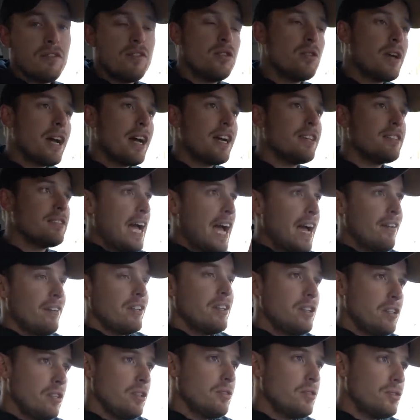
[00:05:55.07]
If you guys have
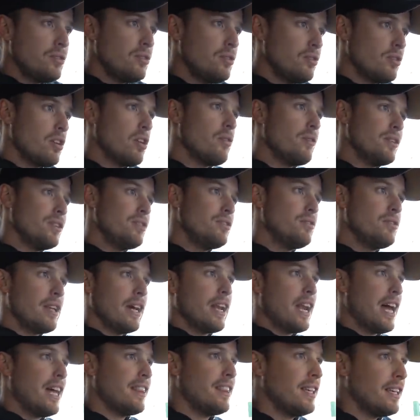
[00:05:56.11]
it in you to go and do
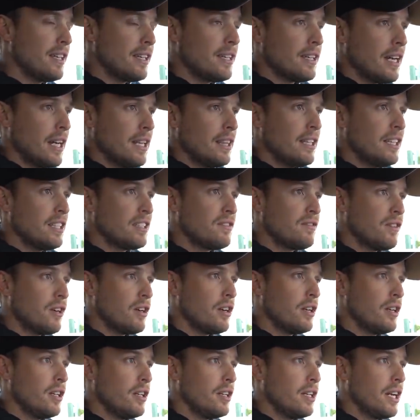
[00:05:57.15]
that, I think I think it's
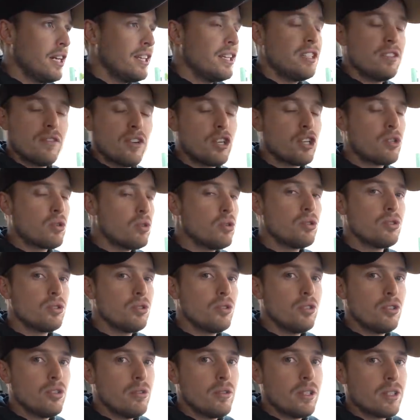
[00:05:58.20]
very I think it's very
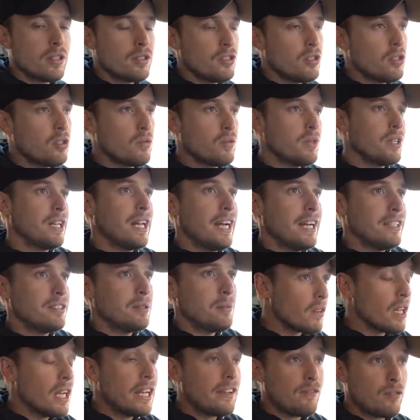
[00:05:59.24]
crucial you do it because you don't
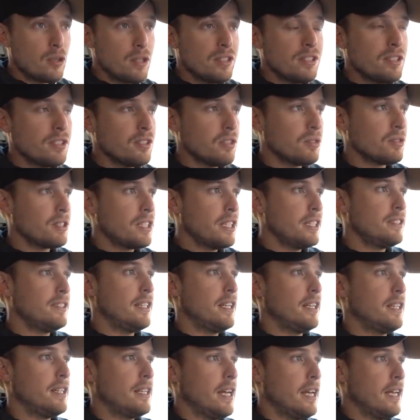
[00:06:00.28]
realize, like for instance, those kids
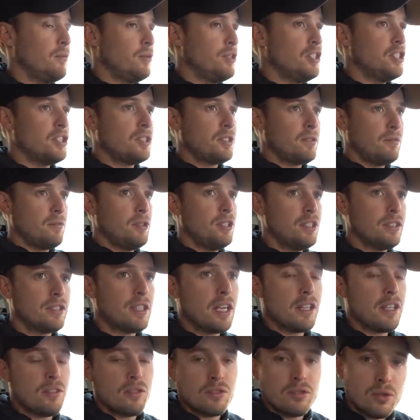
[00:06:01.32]
that, that we just we just
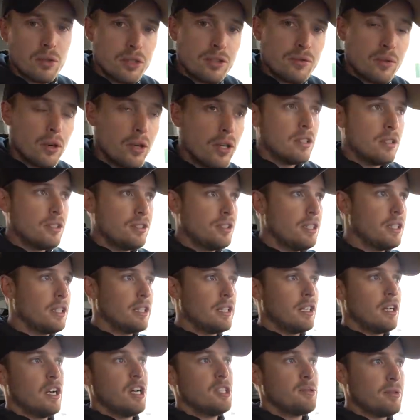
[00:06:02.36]
got those toys for, they're sitting
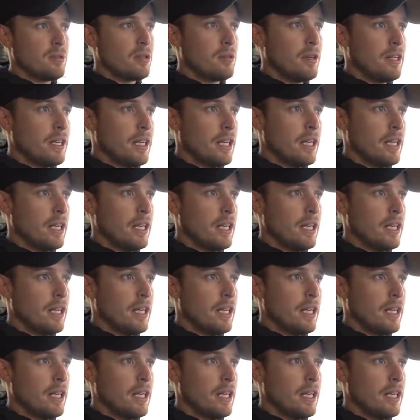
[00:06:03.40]
in a hospital right